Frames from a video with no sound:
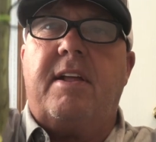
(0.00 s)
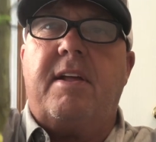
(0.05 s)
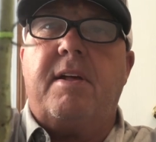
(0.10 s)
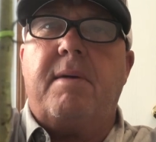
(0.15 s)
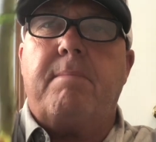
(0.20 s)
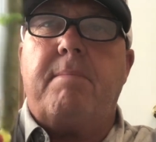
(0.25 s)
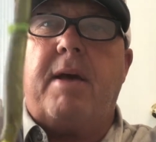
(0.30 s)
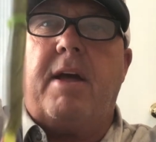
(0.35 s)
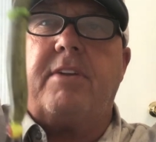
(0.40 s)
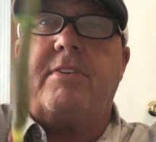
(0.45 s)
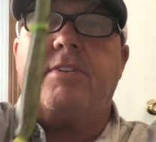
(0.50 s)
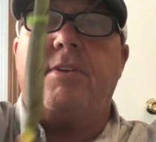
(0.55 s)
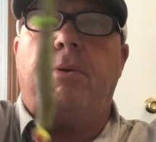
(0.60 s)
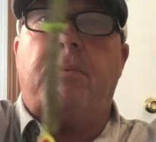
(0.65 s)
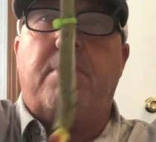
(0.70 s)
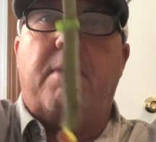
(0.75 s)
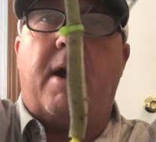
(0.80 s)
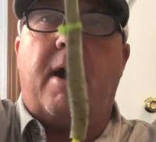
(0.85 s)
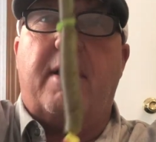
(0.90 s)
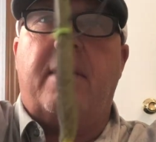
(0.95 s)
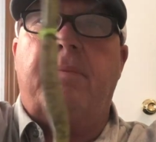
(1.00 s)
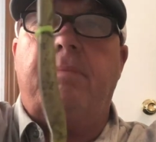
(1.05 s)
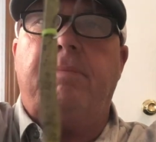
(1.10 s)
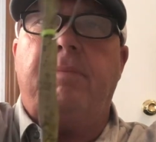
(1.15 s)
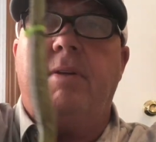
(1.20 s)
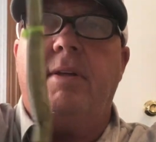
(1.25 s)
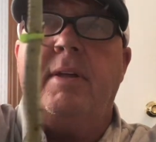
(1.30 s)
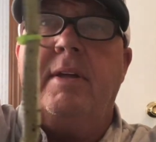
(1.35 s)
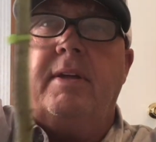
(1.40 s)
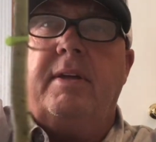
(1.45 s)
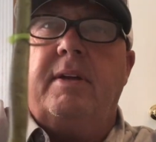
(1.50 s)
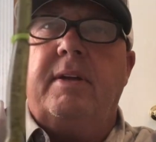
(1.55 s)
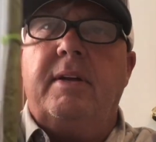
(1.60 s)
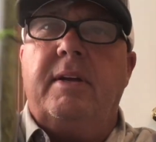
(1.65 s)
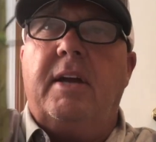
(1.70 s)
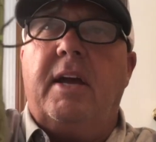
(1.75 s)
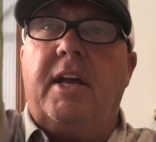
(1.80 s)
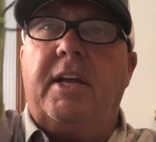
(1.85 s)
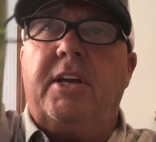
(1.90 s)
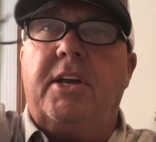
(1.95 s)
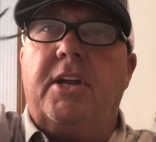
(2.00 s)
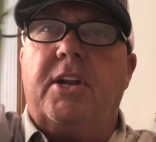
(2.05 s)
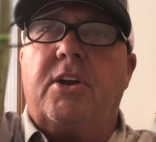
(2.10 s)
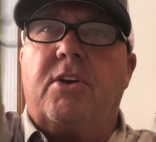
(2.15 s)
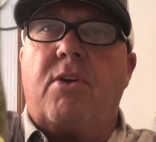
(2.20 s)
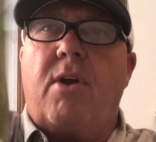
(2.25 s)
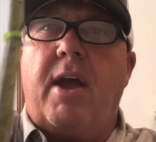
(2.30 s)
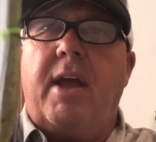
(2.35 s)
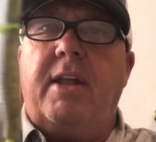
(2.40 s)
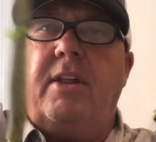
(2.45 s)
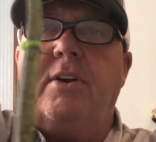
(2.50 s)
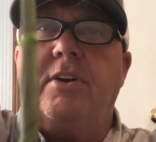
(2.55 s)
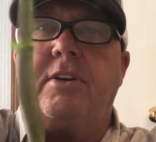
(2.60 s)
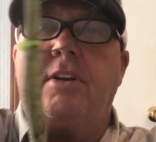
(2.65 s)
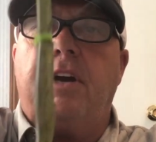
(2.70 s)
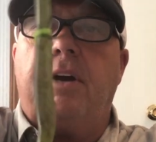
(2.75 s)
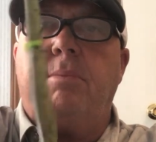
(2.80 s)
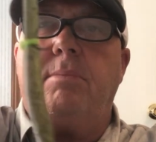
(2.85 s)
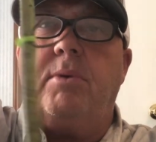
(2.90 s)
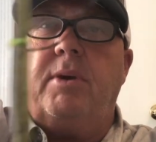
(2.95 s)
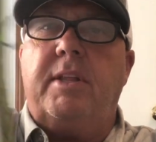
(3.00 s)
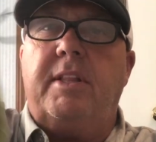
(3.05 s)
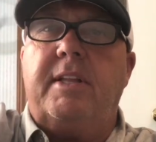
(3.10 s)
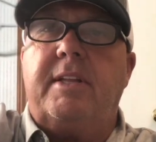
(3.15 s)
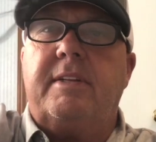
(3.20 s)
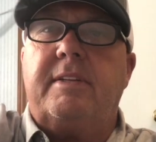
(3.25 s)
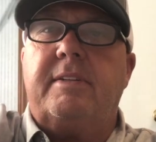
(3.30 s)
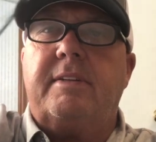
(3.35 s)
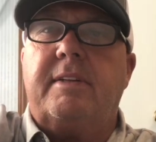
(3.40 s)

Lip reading: bouncing on bottom. And you get a great hookup with it,